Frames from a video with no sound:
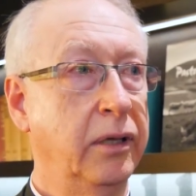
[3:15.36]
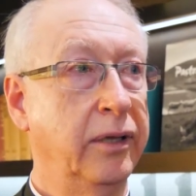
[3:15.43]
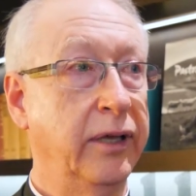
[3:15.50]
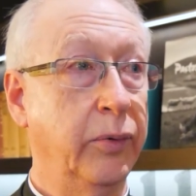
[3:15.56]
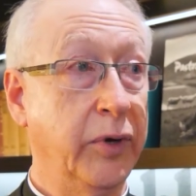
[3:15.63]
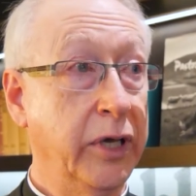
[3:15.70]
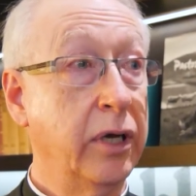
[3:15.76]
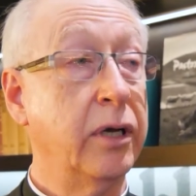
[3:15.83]

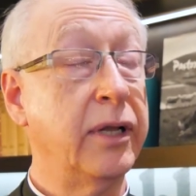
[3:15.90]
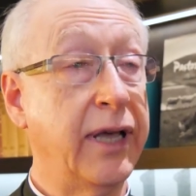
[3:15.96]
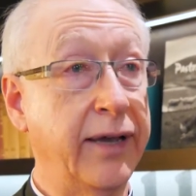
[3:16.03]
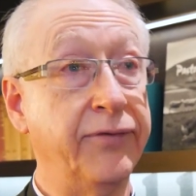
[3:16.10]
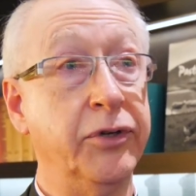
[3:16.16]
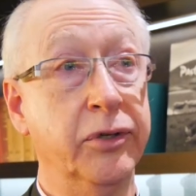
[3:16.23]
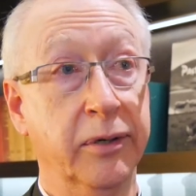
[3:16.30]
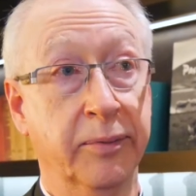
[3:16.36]
that we all
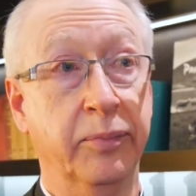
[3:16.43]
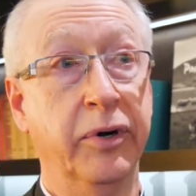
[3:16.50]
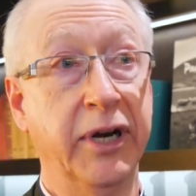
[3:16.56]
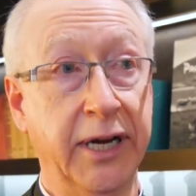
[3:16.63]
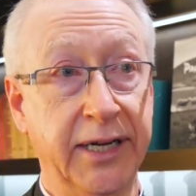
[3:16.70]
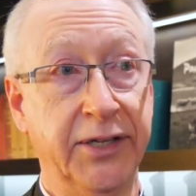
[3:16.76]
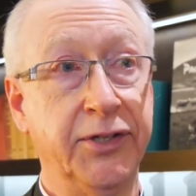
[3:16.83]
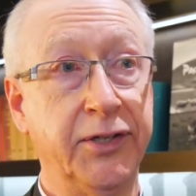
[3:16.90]
have to
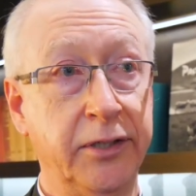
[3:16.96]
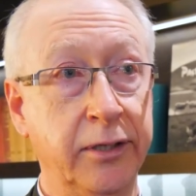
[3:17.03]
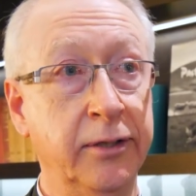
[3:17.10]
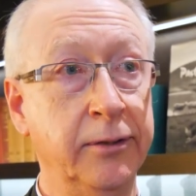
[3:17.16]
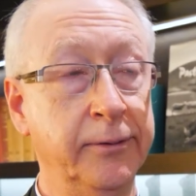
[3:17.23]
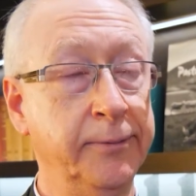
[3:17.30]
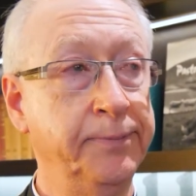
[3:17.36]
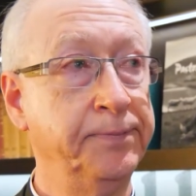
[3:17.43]
embrace.